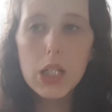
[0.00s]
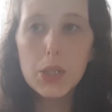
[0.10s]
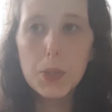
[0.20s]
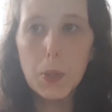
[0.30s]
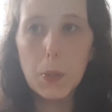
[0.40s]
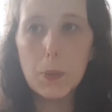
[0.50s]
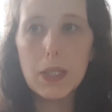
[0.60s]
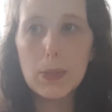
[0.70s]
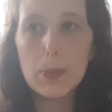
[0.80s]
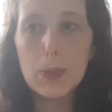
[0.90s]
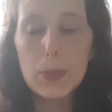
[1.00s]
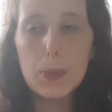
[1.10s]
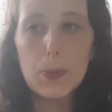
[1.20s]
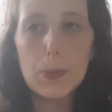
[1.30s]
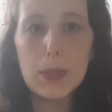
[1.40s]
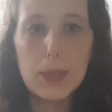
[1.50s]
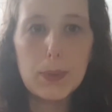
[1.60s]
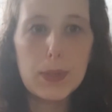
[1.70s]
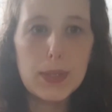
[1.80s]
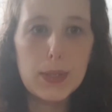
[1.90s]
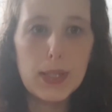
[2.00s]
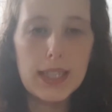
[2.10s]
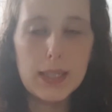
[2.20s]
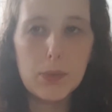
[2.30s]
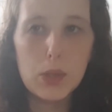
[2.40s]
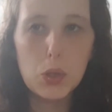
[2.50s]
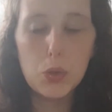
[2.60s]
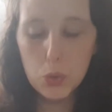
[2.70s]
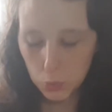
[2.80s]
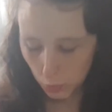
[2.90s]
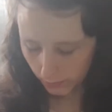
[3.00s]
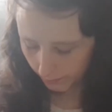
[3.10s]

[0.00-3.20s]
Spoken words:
So I don't know what one I want to do.